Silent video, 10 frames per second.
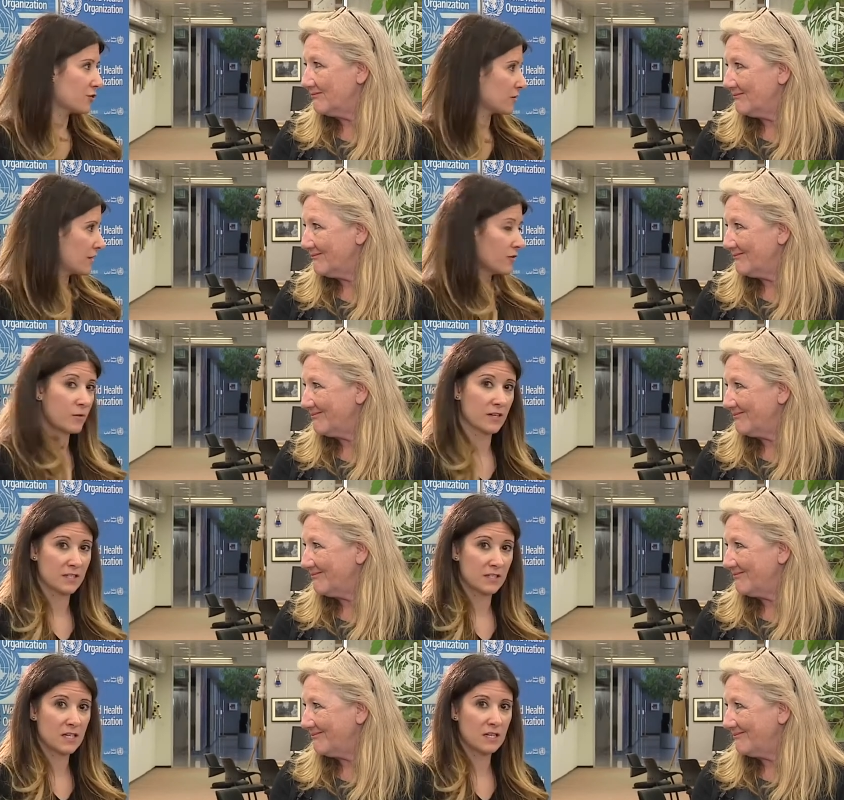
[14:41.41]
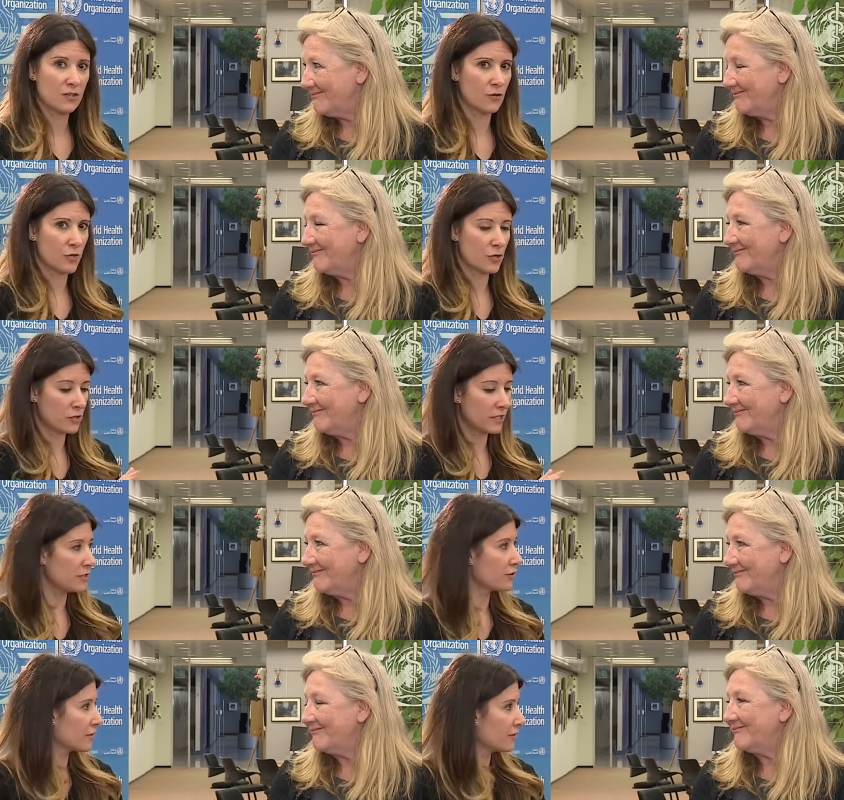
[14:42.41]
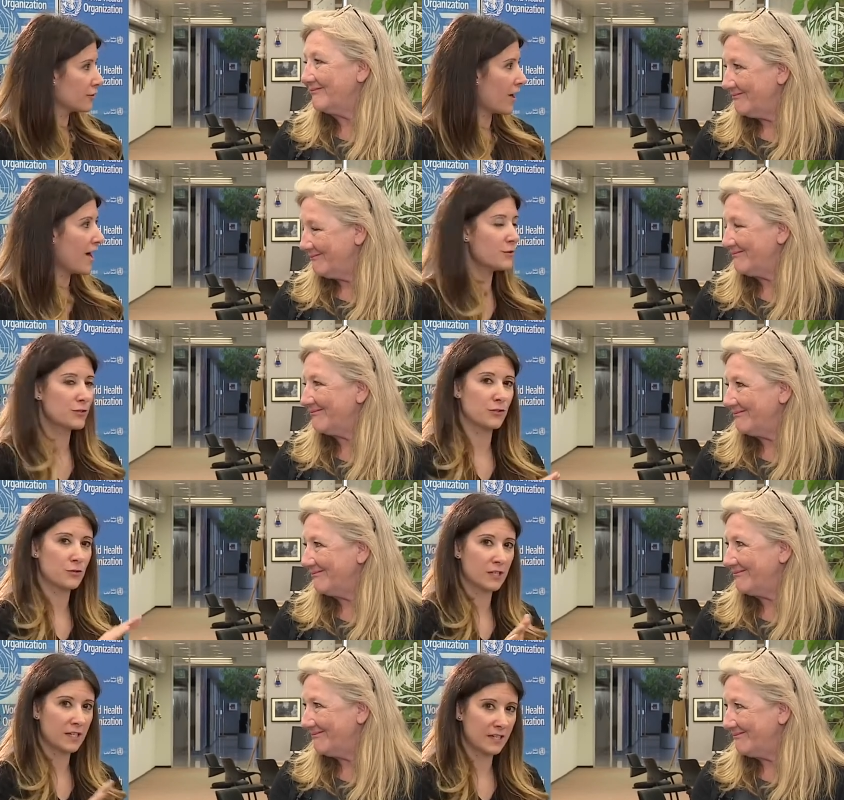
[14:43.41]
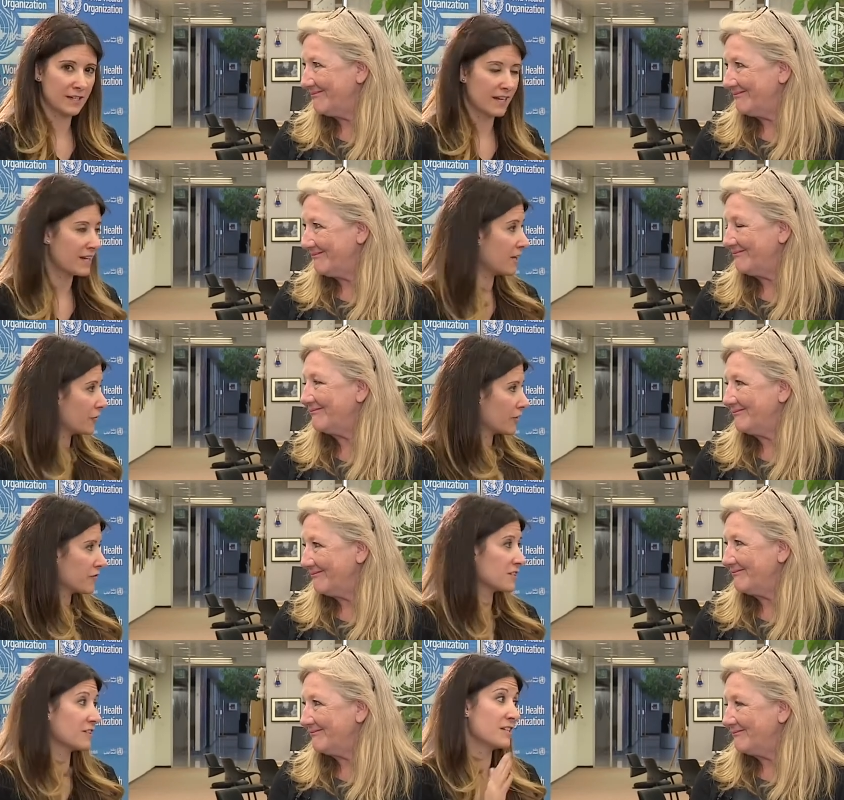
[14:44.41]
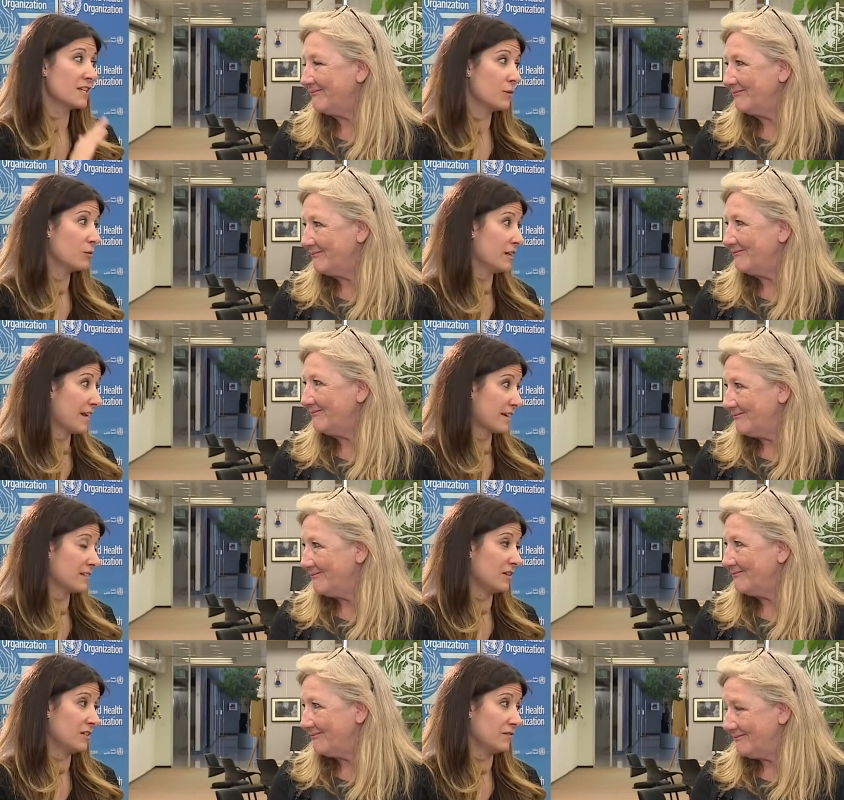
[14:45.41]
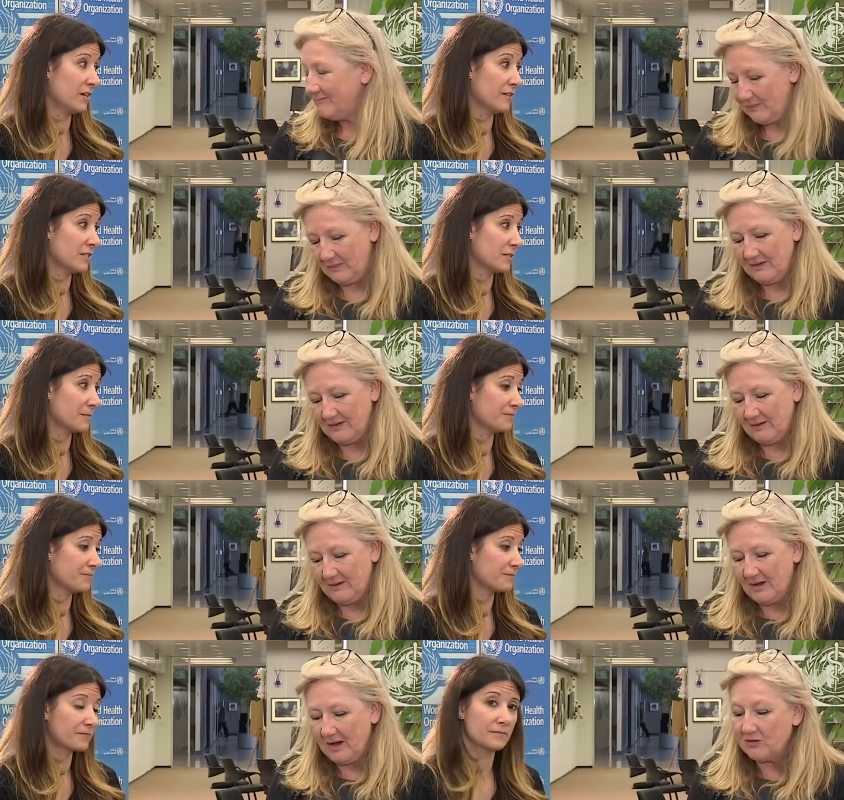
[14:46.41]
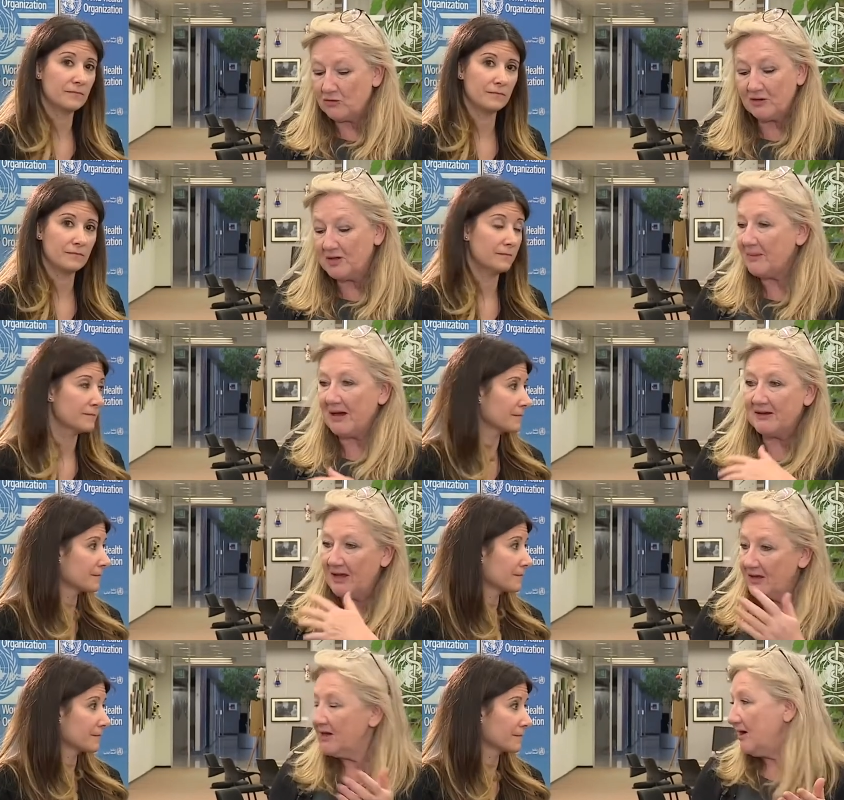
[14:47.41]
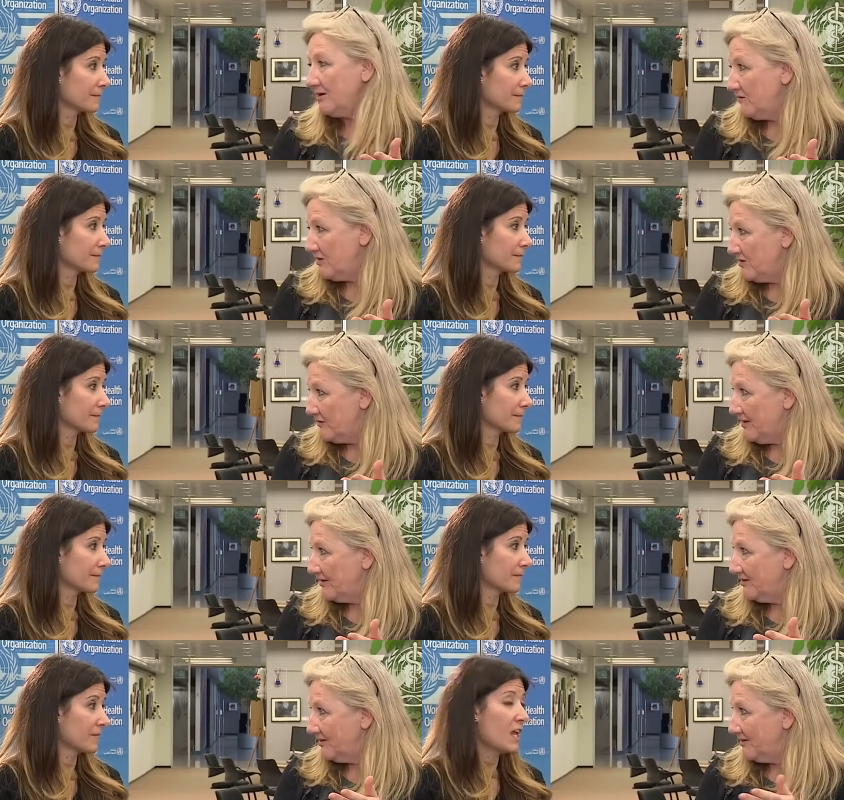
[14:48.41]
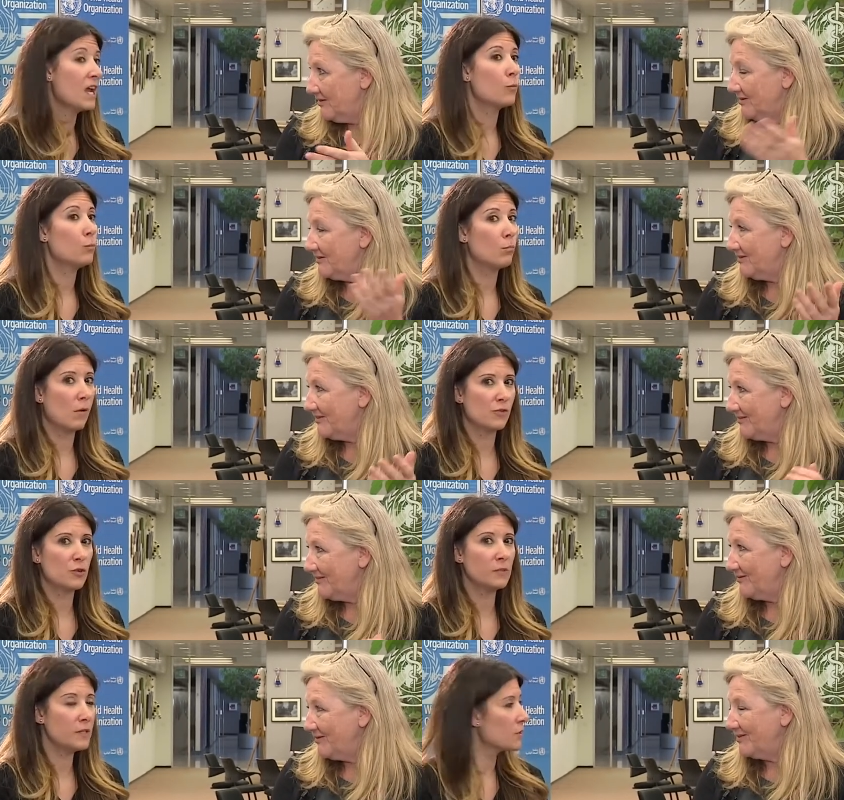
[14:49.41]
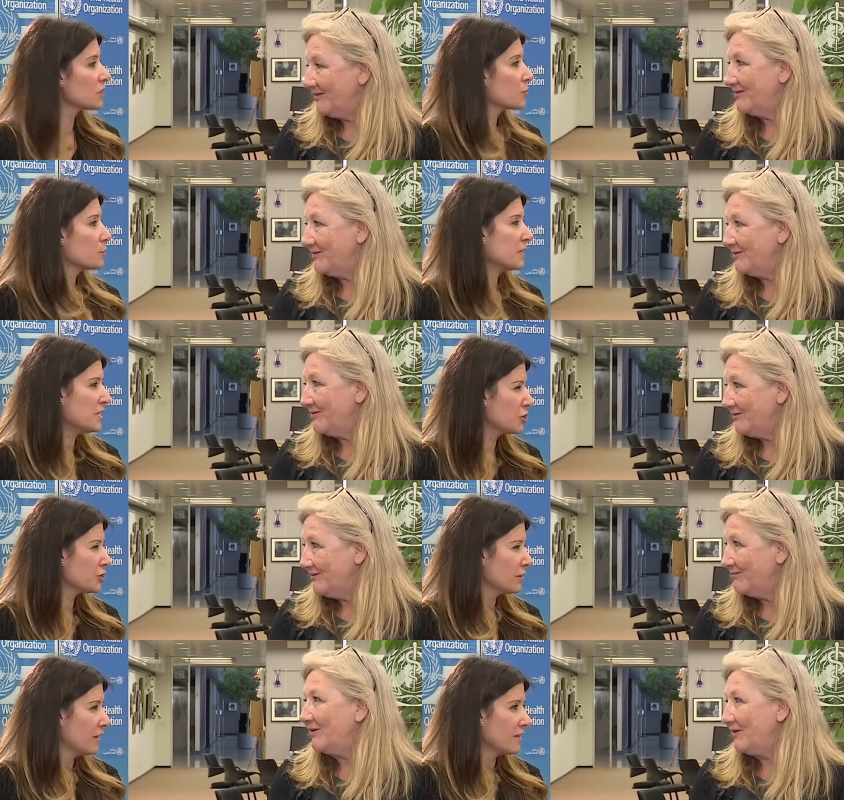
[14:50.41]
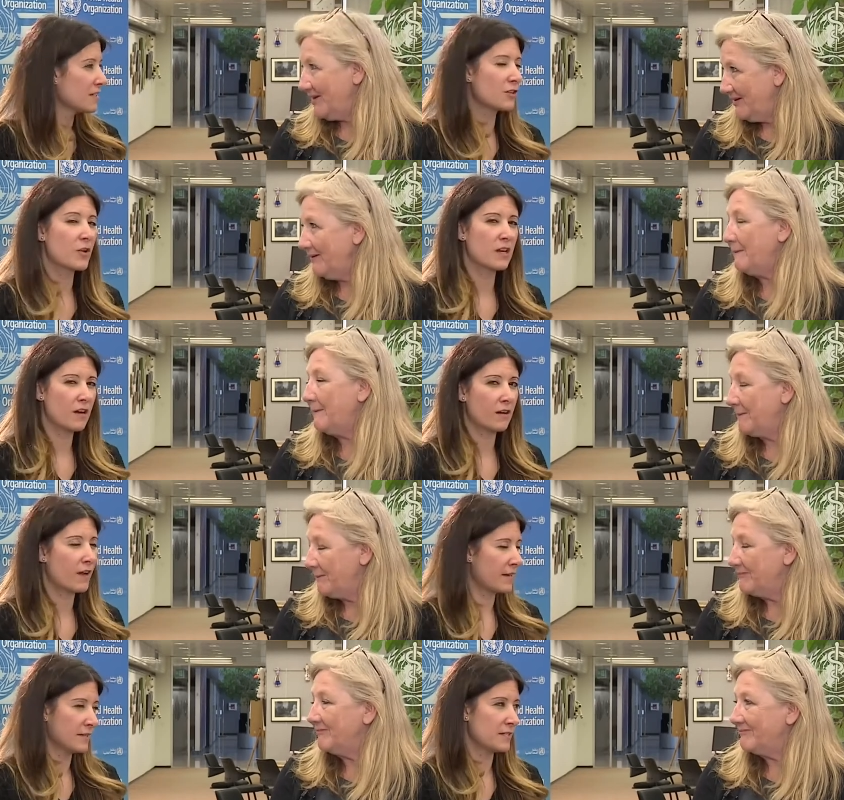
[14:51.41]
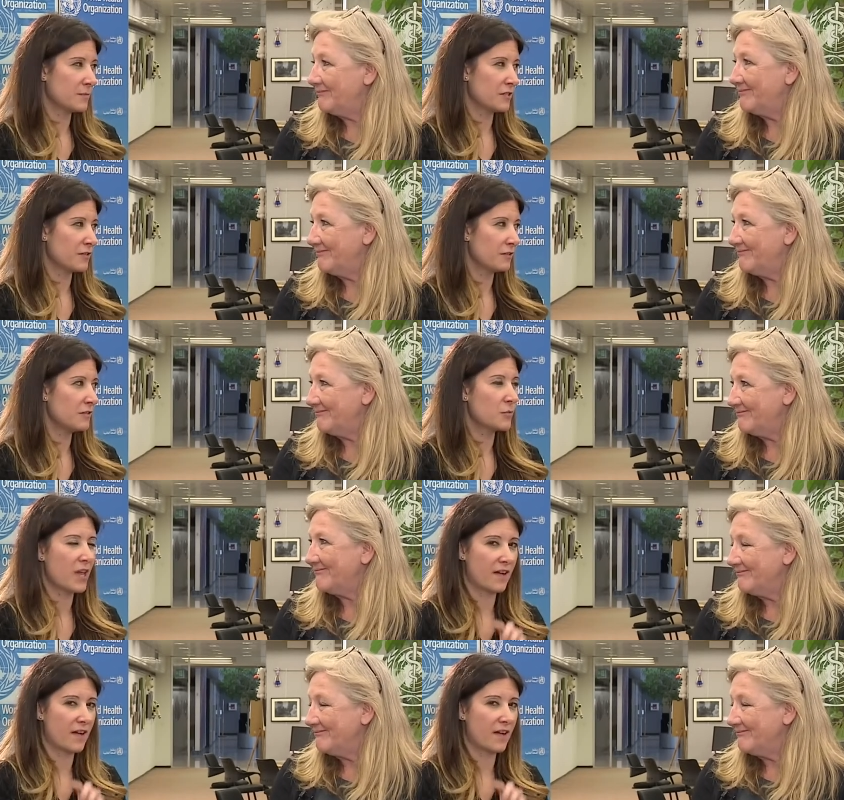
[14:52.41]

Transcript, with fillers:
Speaker 1: sure everyone has seen, you know, when you clean your, your house, you clean in, in healthcare facilities, it will inactivate the virus.
Speaker 2: And you're talking about any kind of disinfectant?
Speaker 1: normally ones with bleach. Okay. So in our guidance materials, we